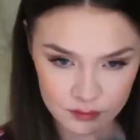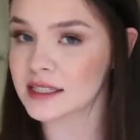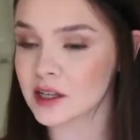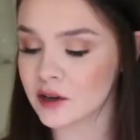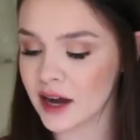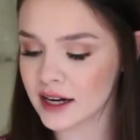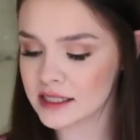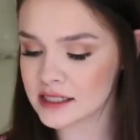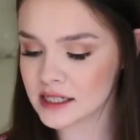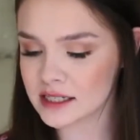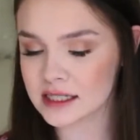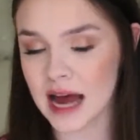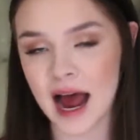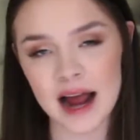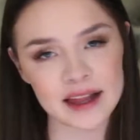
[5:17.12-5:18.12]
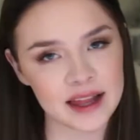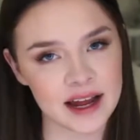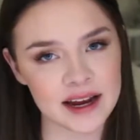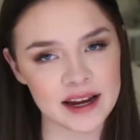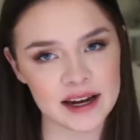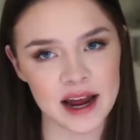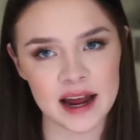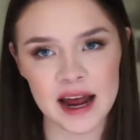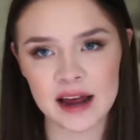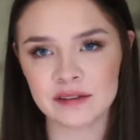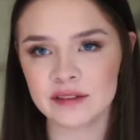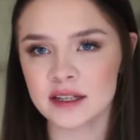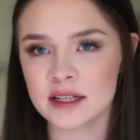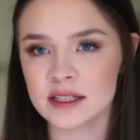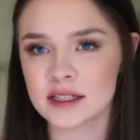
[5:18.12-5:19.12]
So next is highlight, and I
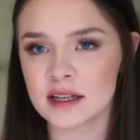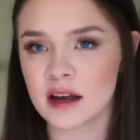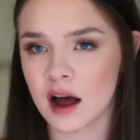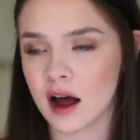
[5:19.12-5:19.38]
have these,